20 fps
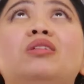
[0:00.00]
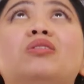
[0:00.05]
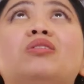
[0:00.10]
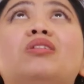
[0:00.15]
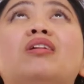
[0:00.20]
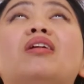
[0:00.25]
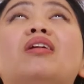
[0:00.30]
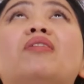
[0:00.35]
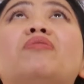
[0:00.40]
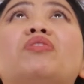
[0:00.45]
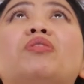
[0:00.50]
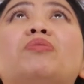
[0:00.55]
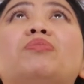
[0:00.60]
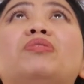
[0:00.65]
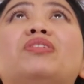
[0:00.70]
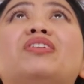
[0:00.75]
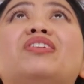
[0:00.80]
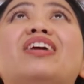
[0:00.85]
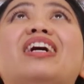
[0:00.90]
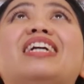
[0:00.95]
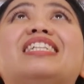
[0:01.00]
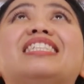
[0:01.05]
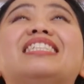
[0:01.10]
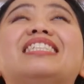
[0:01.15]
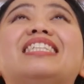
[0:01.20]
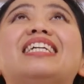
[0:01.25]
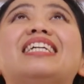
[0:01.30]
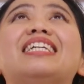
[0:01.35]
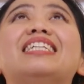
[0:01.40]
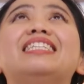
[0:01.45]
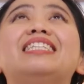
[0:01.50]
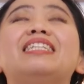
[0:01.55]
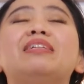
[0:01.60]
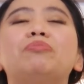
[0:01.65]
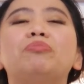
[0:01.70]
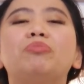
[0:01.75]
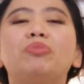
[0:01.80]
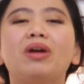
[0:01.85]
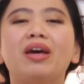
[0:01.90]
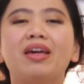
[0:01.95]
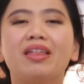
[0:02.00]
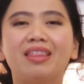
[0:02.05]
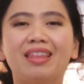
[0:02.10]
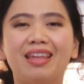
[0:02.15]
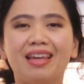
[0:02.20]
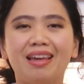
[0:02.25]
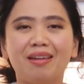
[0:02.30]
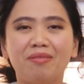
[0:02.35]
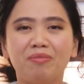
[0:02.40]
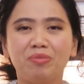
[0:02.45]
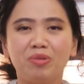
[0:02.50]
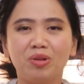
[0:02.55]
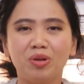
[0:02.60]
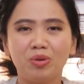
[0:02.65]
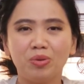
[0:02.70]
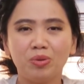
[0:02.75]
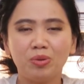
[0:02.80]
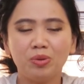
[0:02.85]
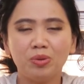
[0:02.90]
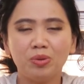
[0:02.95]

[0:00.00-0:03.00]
look up for progression. Take a deep breath and blow.